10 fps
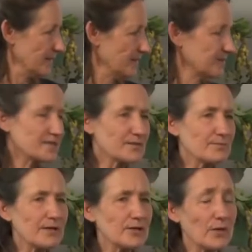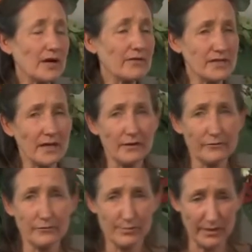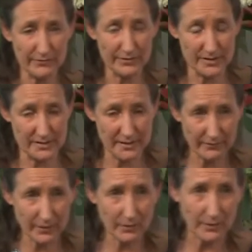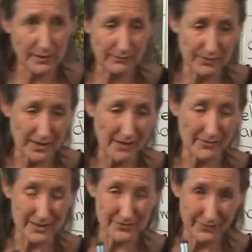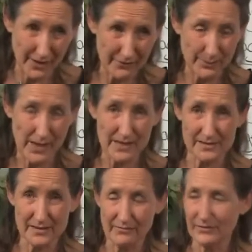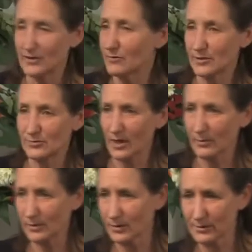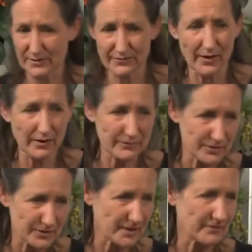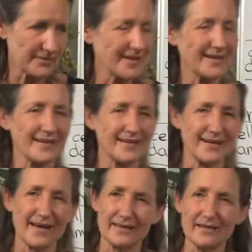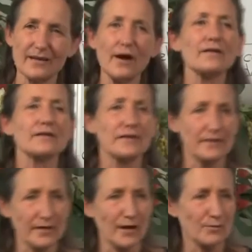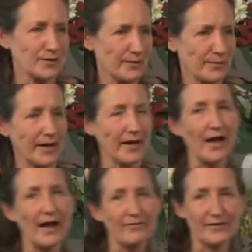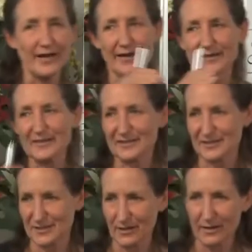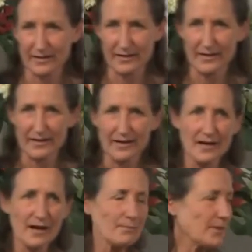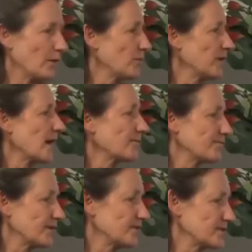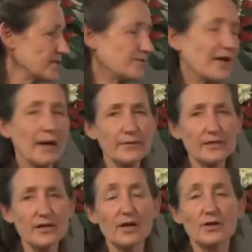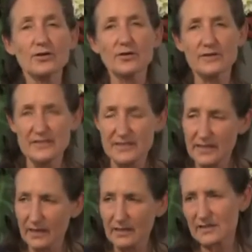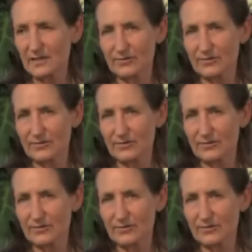It doesn't mean you have to have breakfast at 7 o'clock every day, and if it's 5 past 7 you're in trouble, or it's 5 to 7. No. The colon can cope with about a half an hour either side. But we are creatures of habit. Your cell's a